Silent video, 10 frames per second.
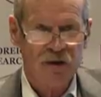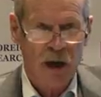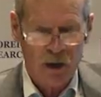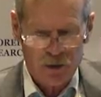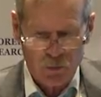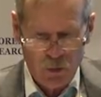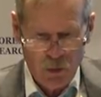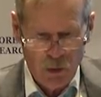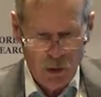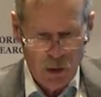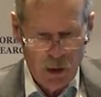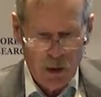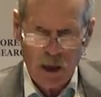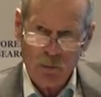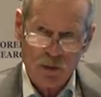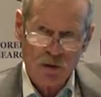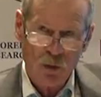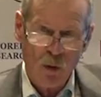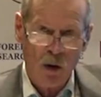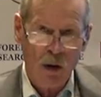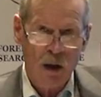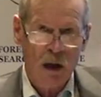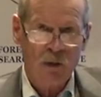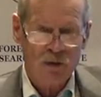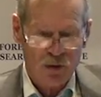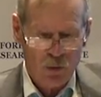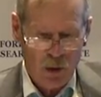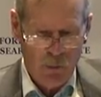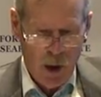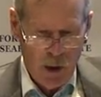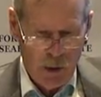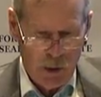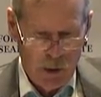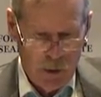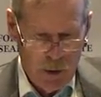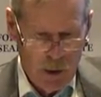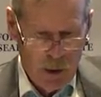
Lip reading: zealous rule and restored the Stuart monarchy